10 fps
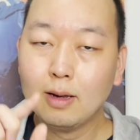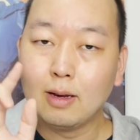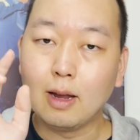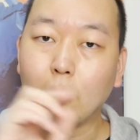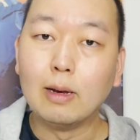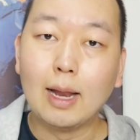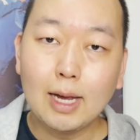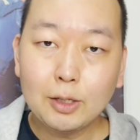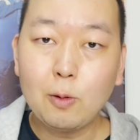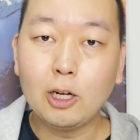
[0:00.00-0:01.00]
Now the
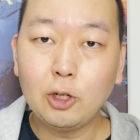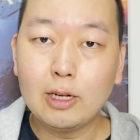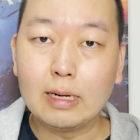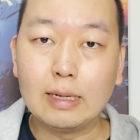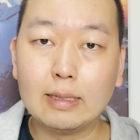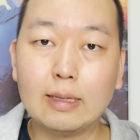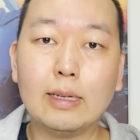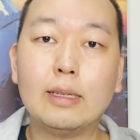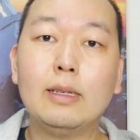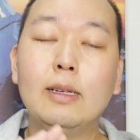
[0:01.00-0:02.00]
last question is
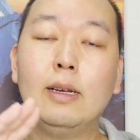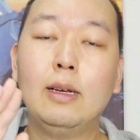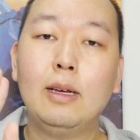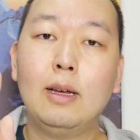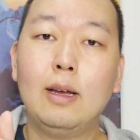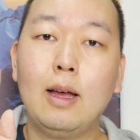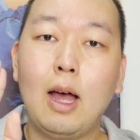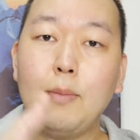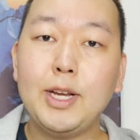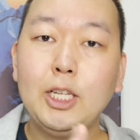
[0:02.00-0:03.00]
this:
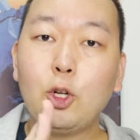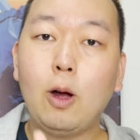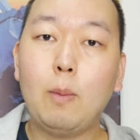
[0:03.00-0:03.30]
how many job